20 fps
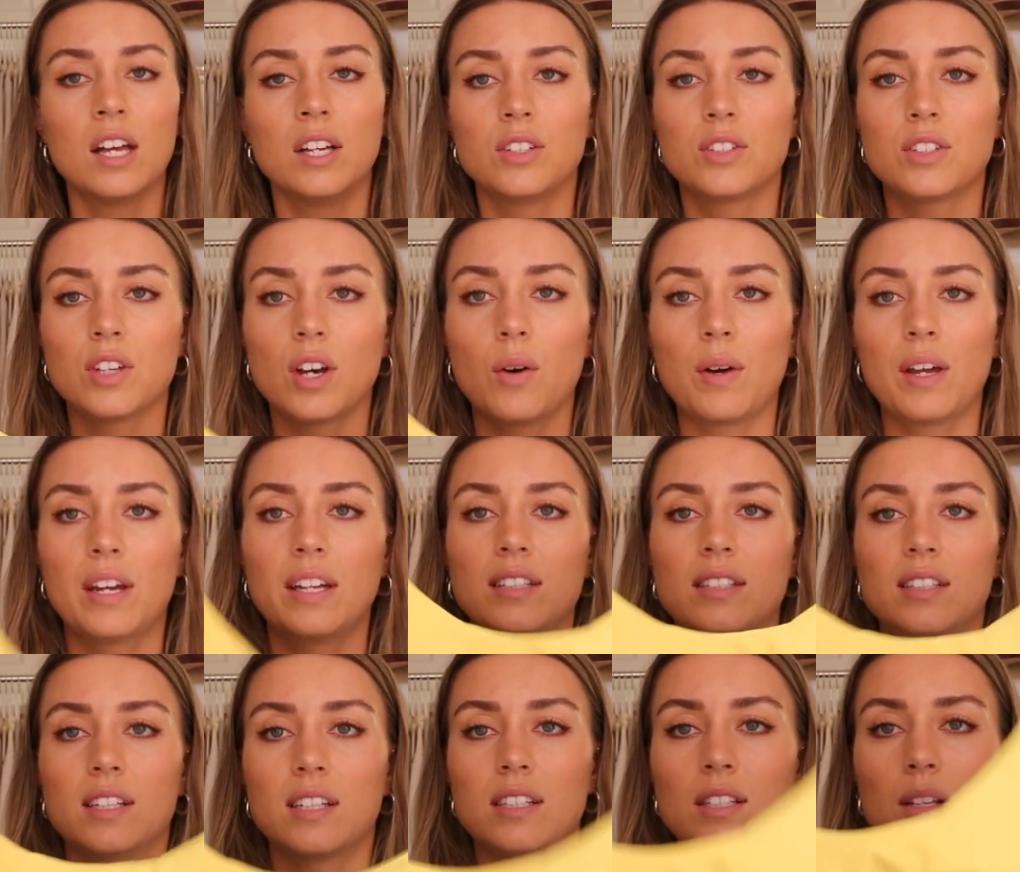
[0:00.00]
So it
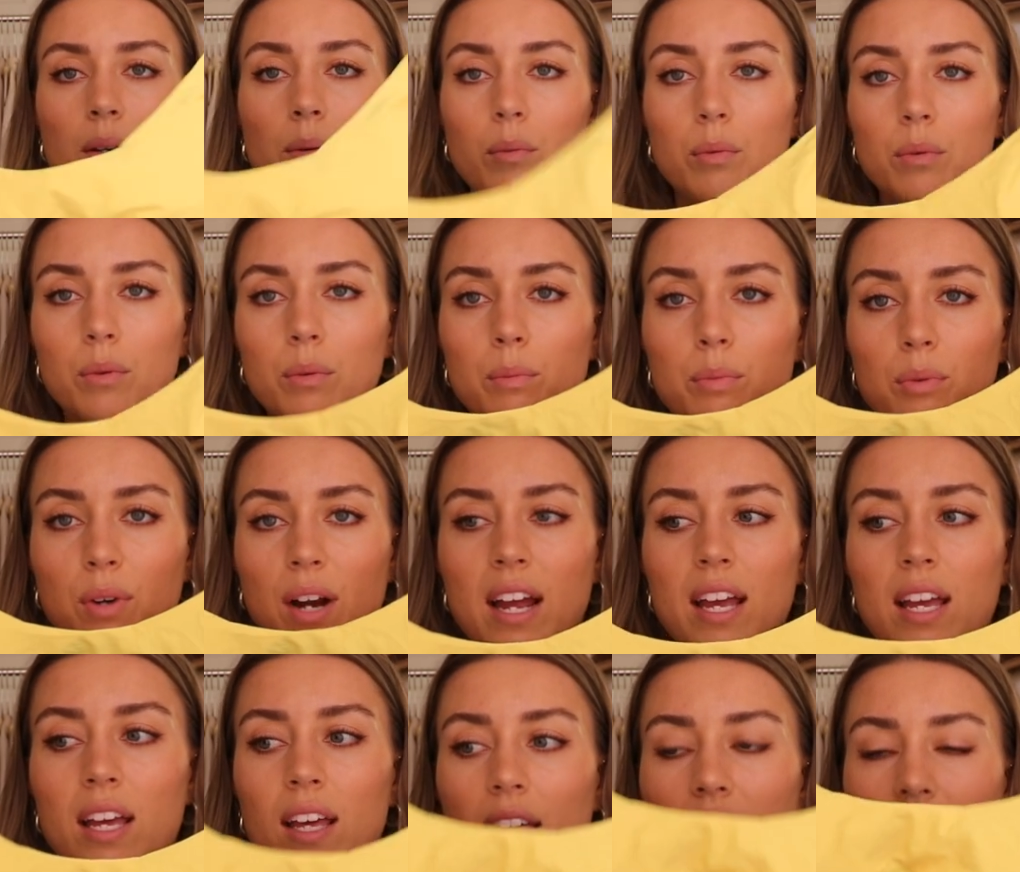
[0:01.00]
is this
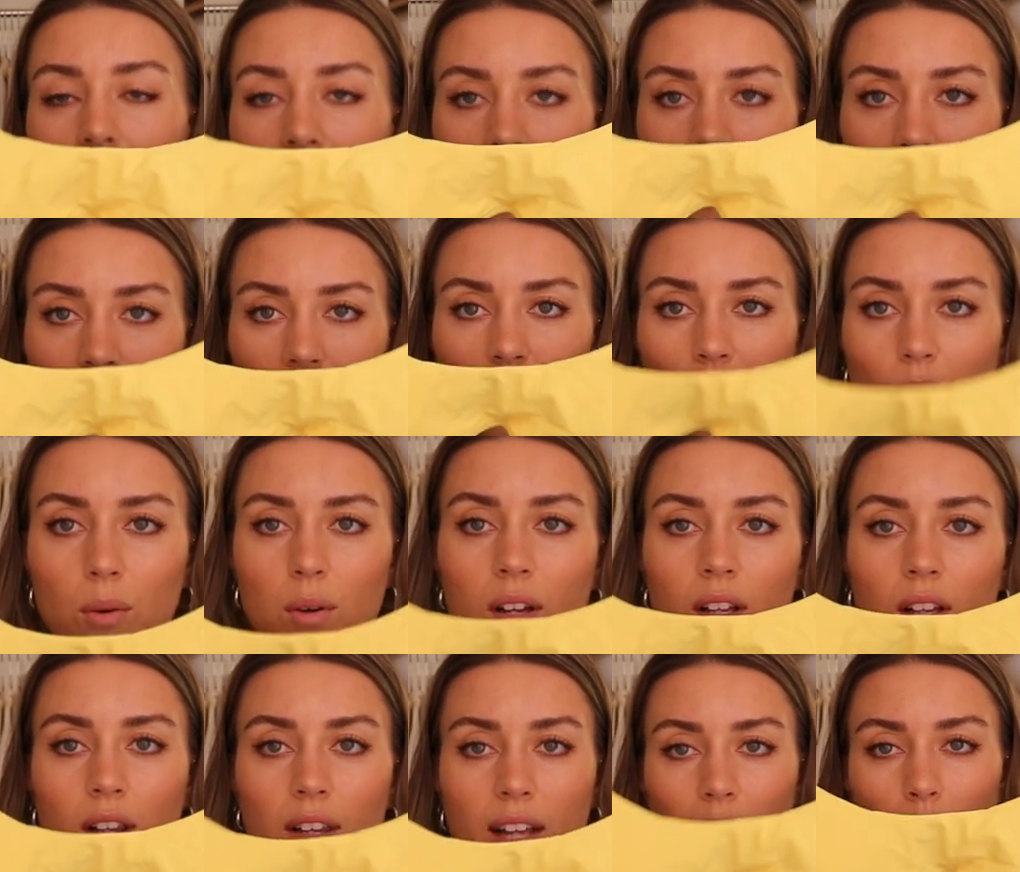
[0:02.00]
bright
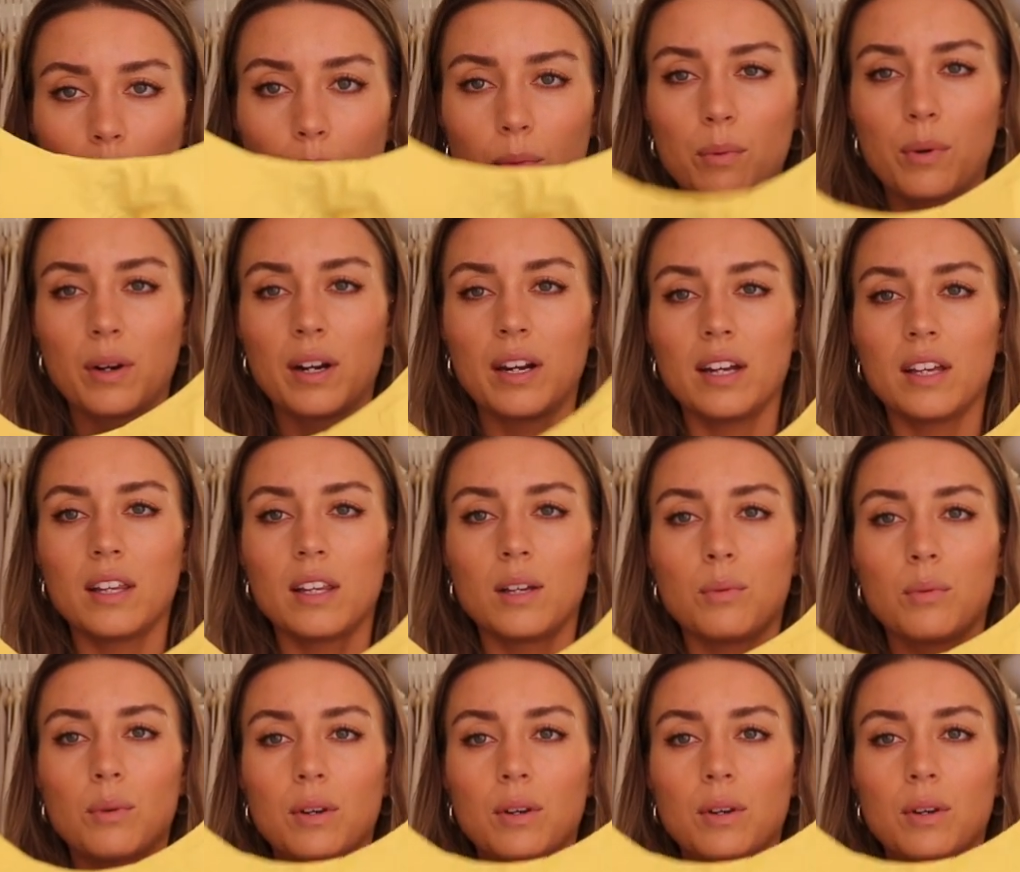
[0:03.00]
yellow, like really,